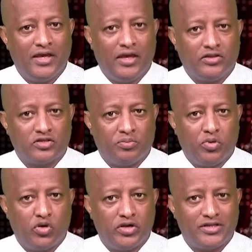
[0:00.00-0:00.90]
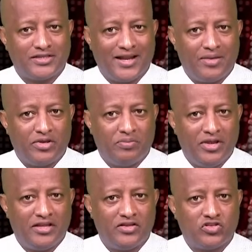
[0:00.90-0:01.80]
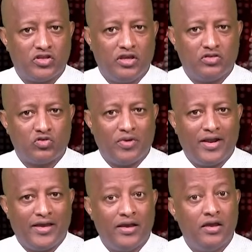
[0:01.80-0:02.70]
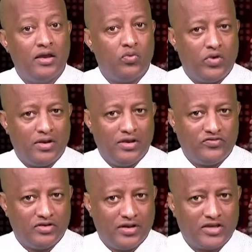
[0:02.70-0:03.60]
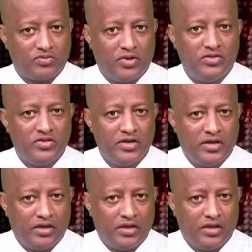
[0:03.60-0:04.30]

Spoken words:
it supported Islamic militants in Somalia were lifted last month.